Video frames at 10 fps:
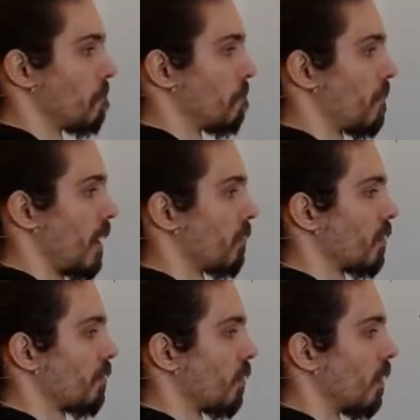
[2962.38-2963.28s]
pi over
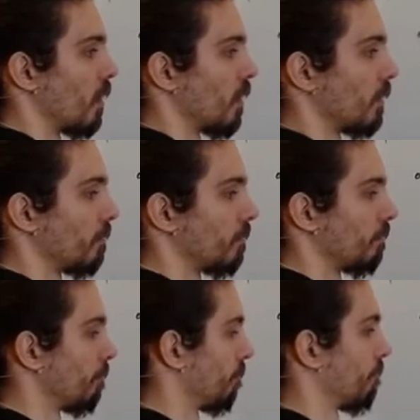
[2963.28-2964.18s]
four.
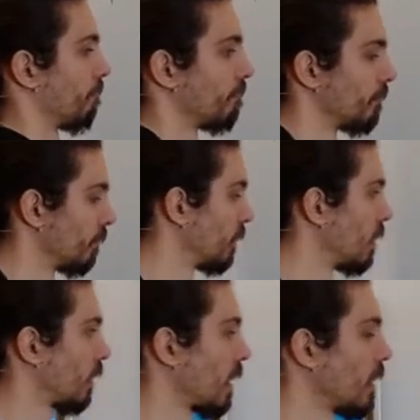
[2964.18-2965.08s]

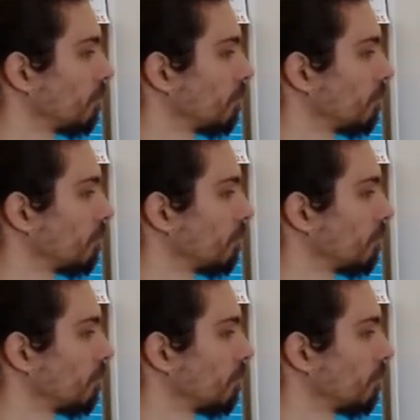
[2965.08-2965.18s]
Okay?